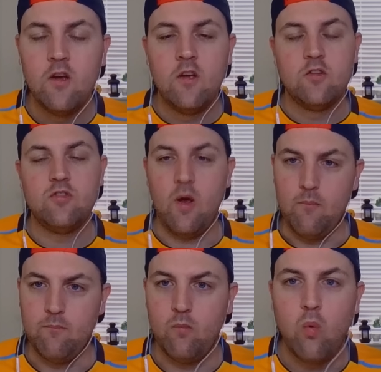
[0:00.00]
So,
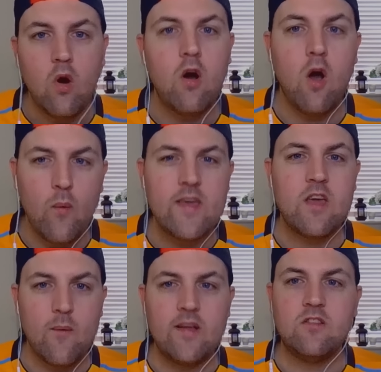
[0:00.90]
what are we
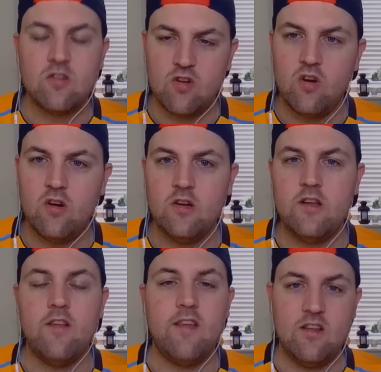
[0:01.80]
going to decide
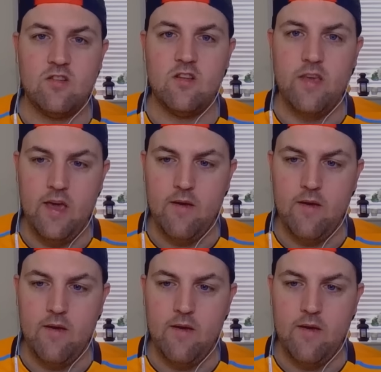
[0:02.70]
this year?